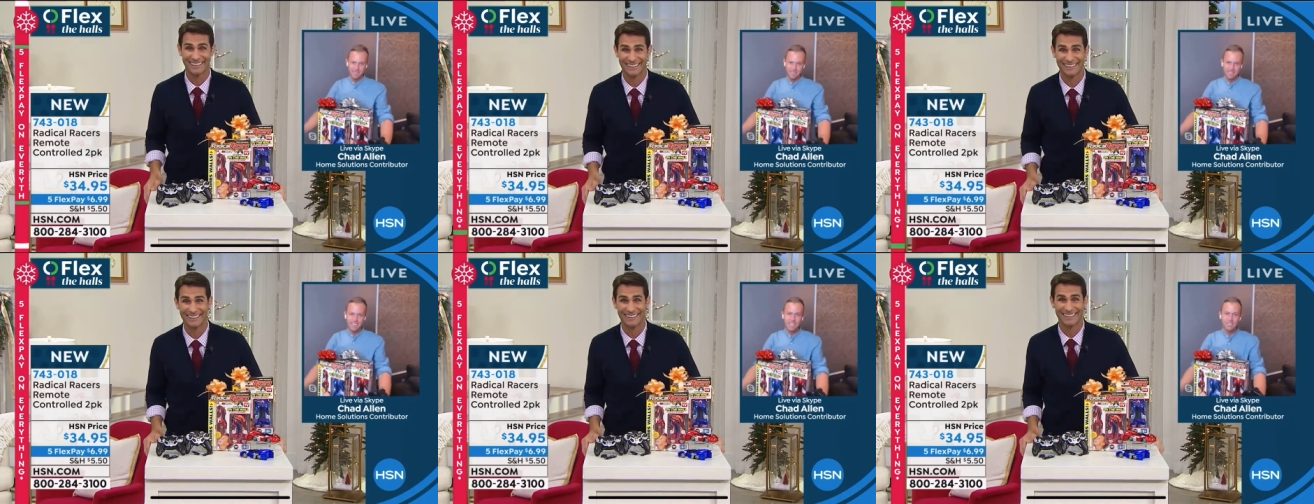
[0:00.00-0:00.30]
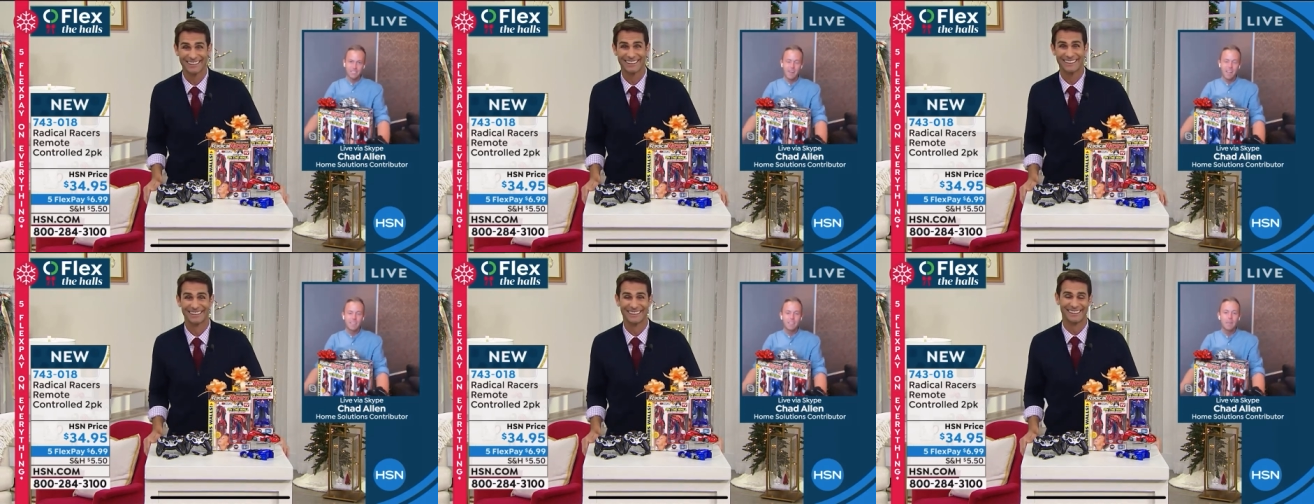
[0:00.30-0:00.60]

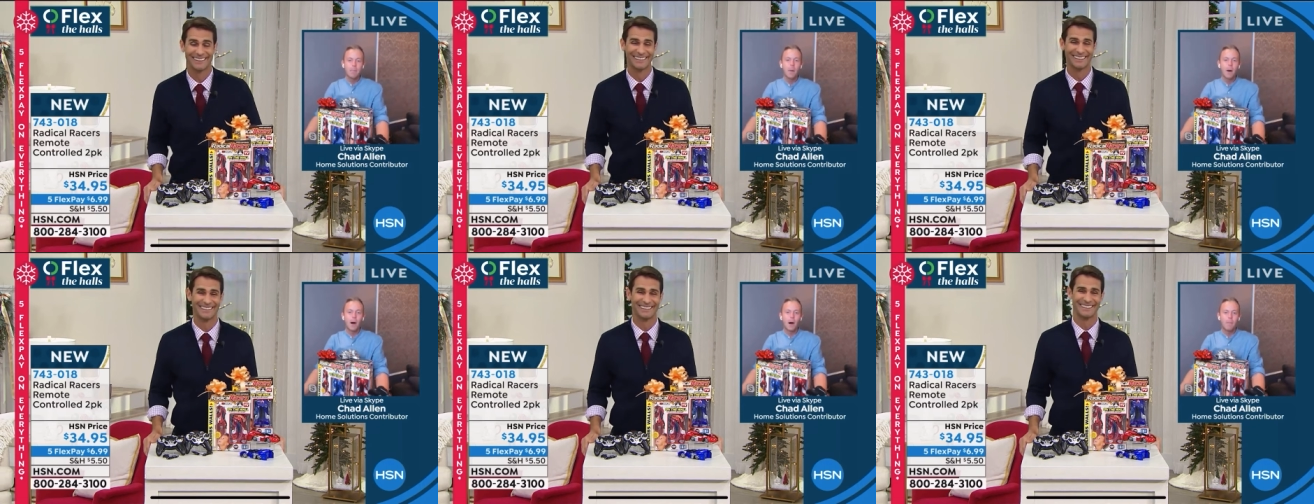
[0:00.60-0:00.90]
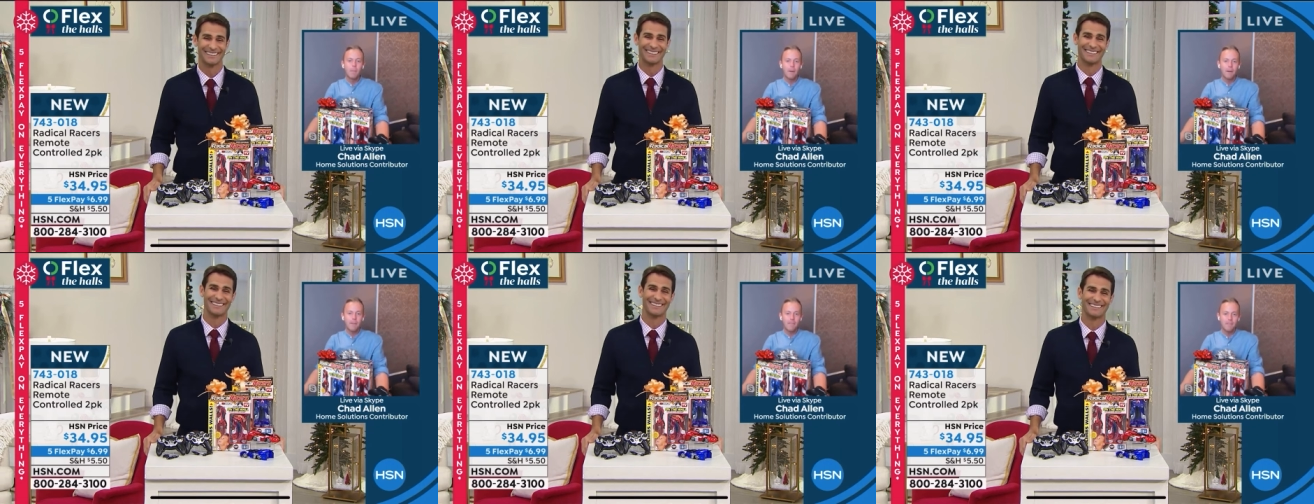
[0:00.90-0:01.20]
That's right, the
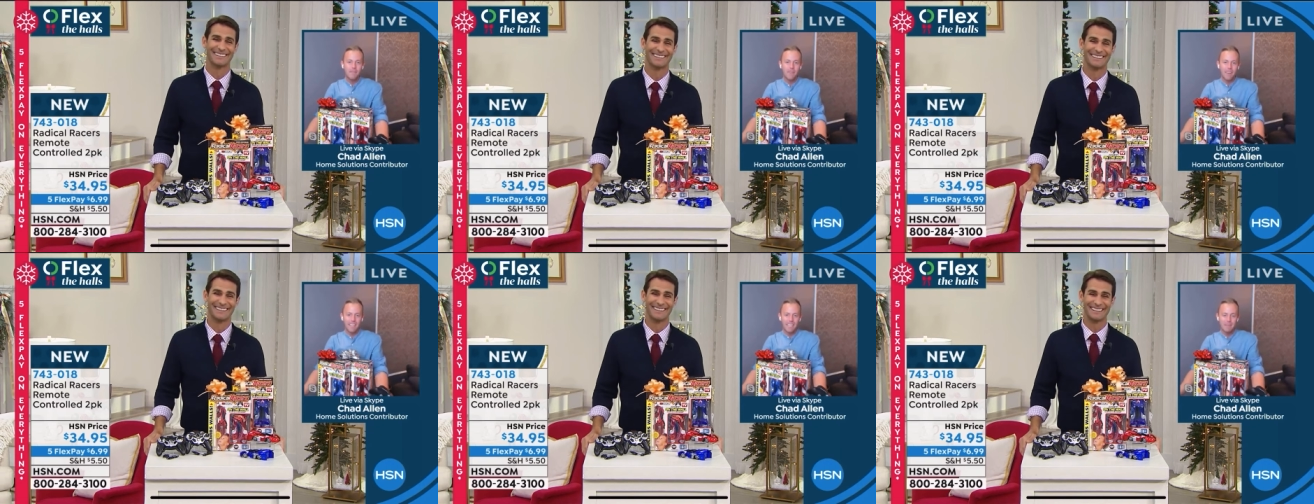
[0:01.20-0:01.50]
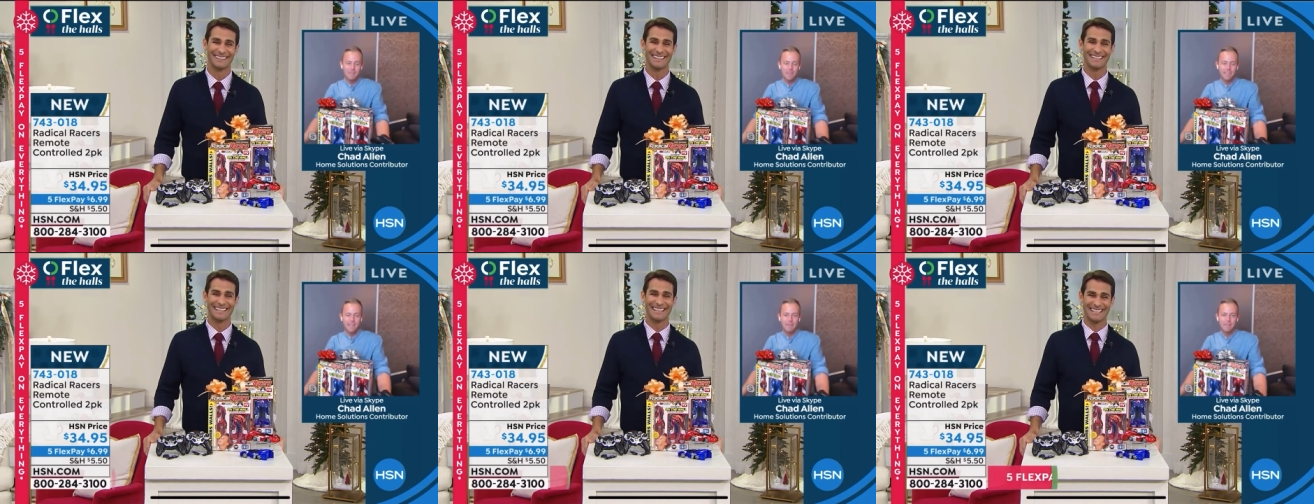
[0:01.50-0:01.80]
Paul Perfect
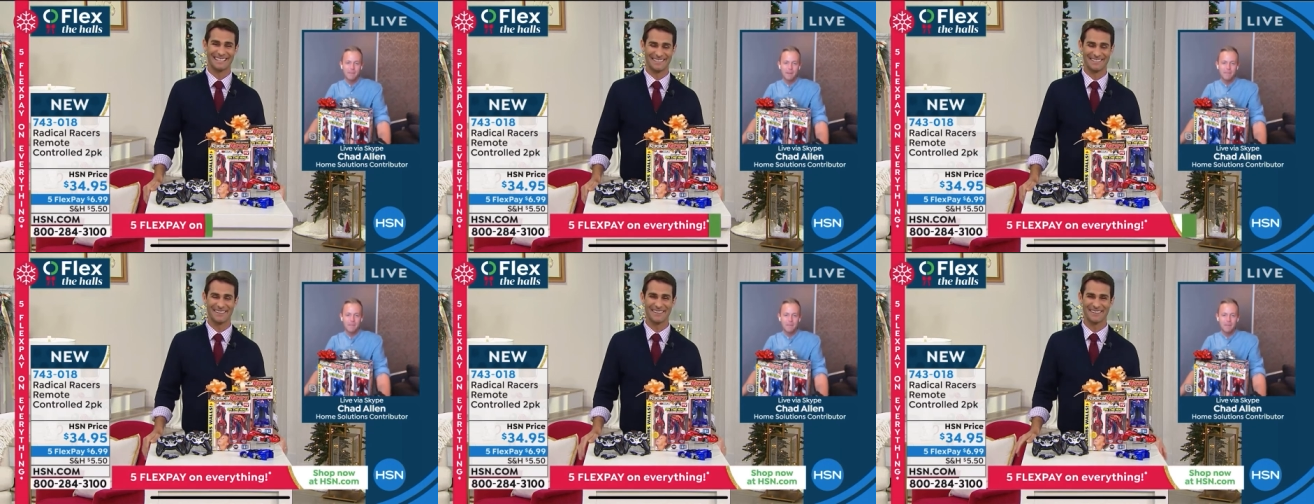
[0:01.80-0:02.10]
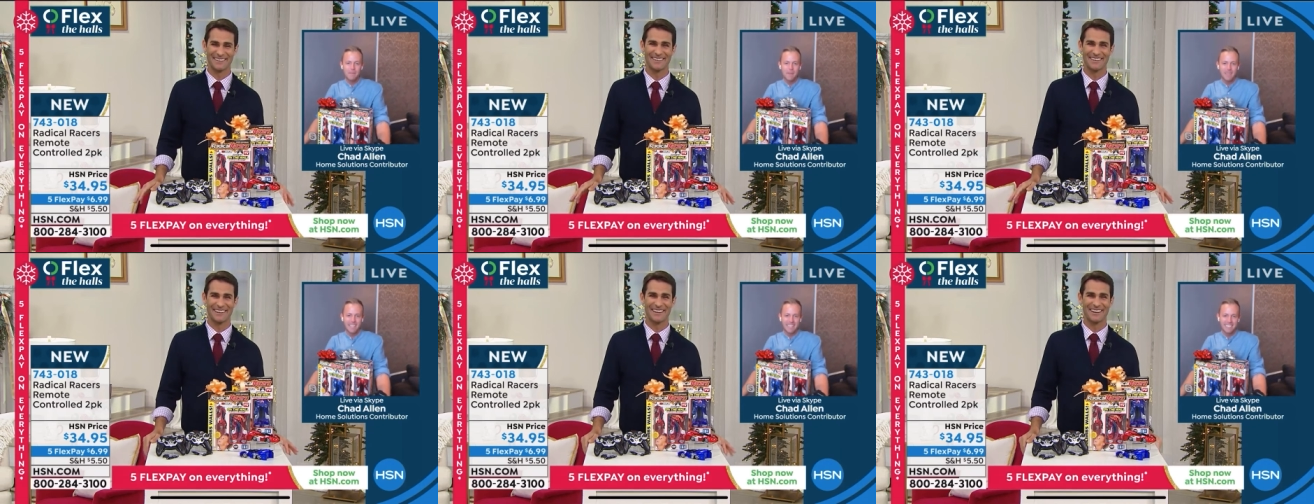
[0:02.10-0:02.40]
coming up in a
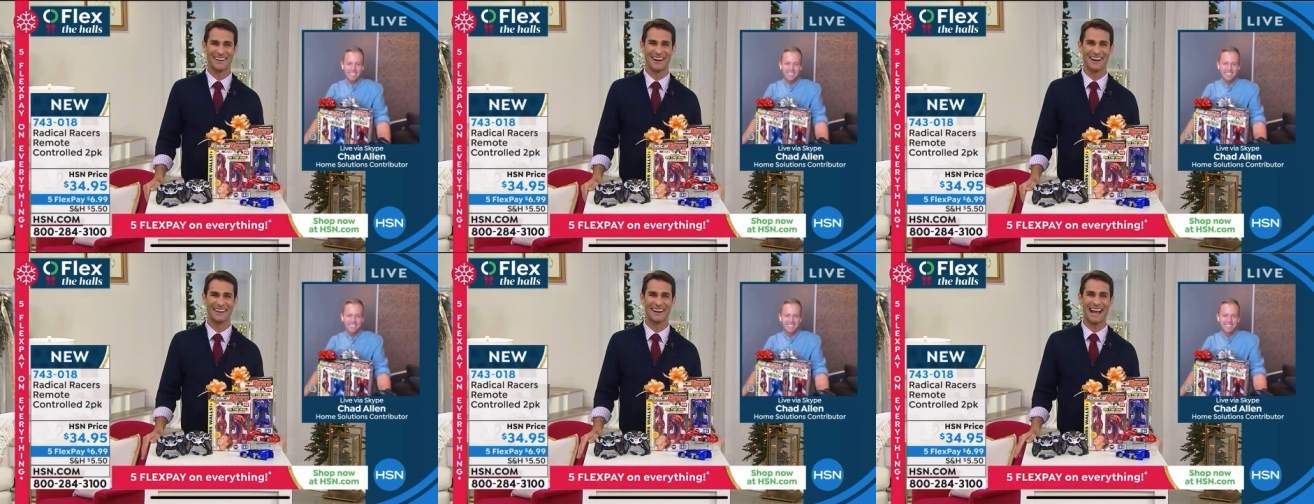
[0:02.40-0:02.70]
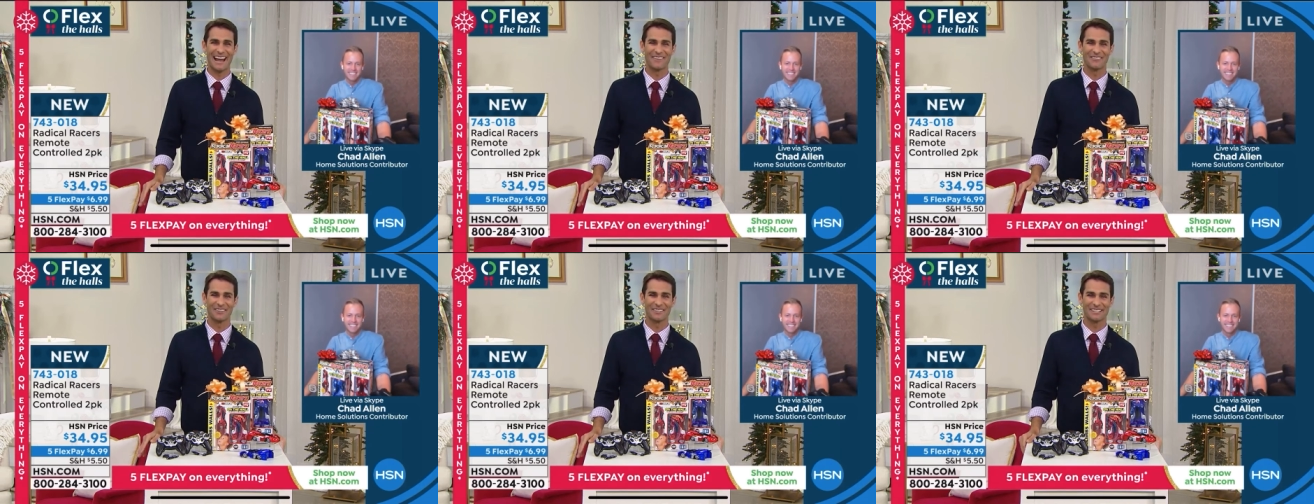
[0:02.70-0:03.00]
few minutes. All
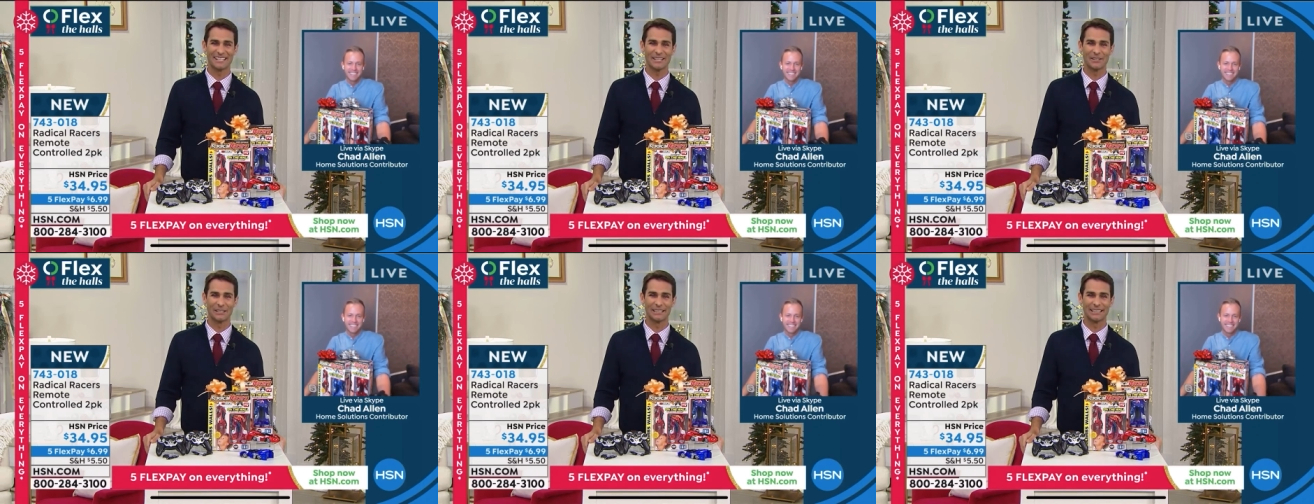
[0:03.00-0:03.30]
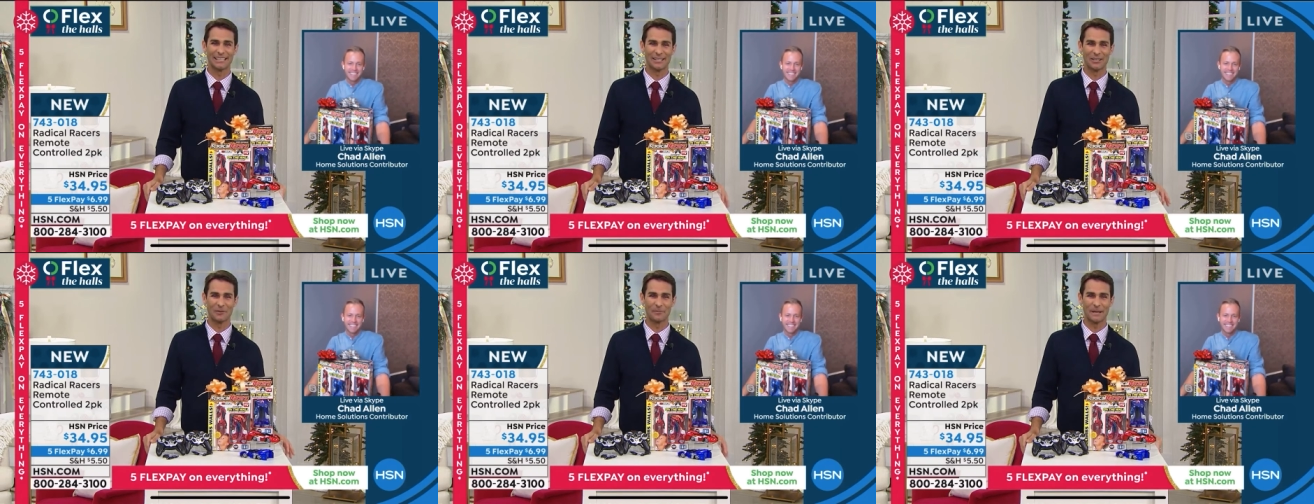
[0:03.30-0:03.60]
right, we'll see you a
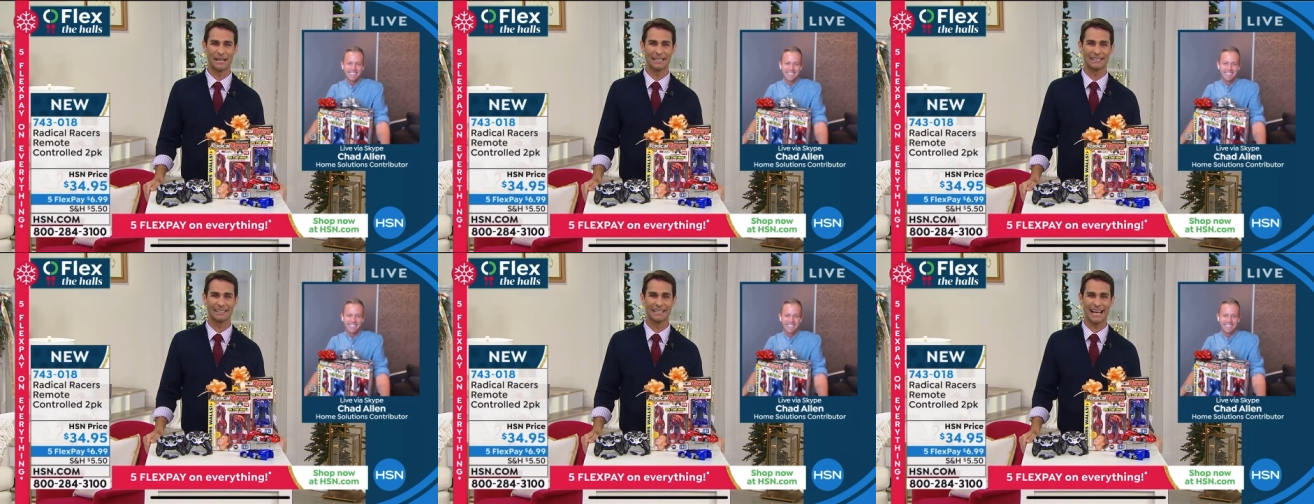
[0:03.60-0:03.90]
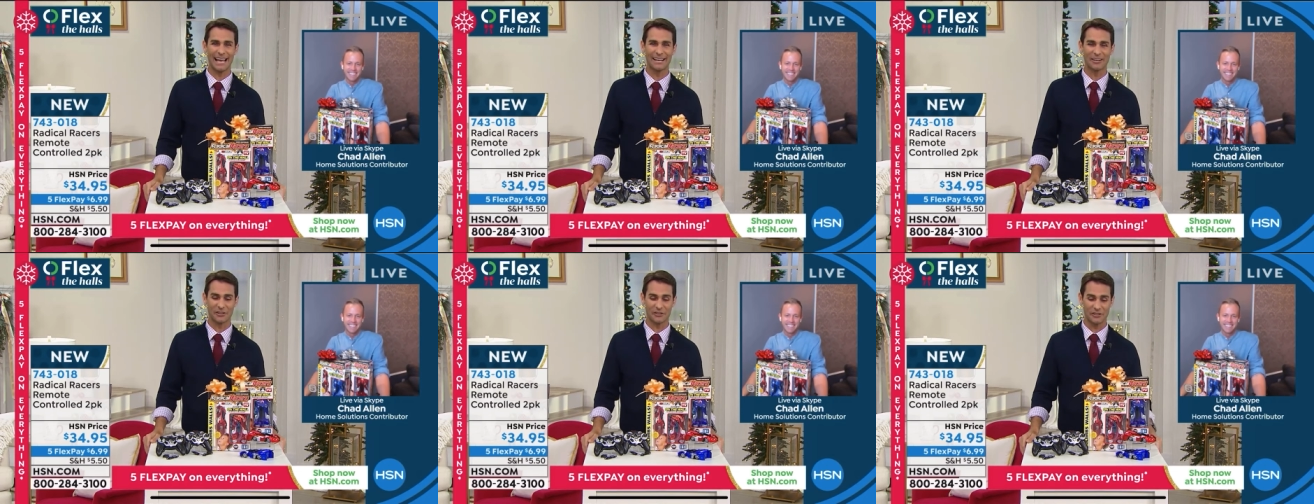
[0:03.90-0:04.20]
little bit
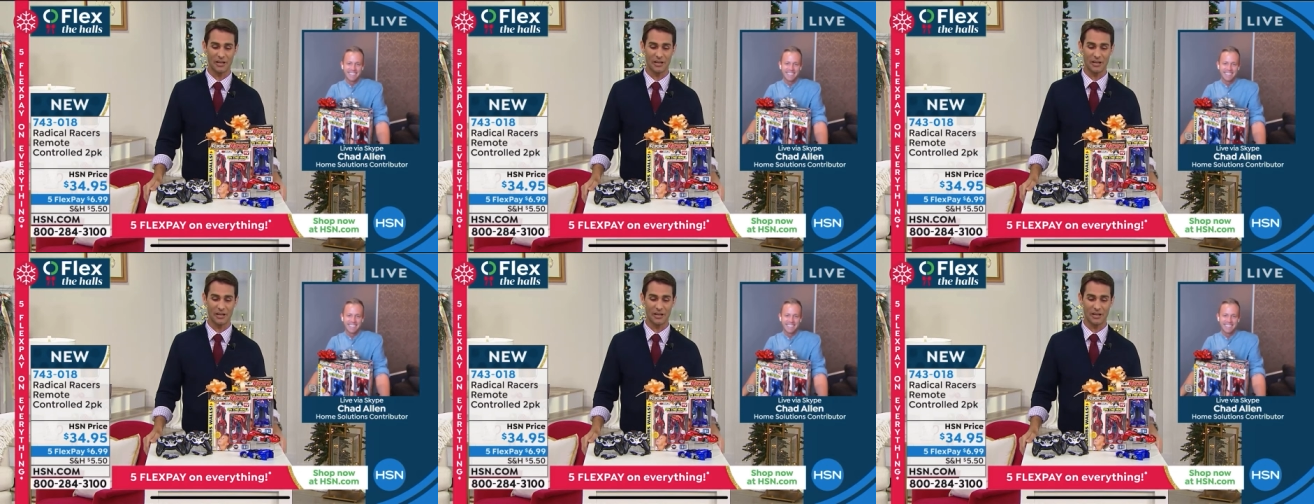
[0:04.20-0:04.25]
later.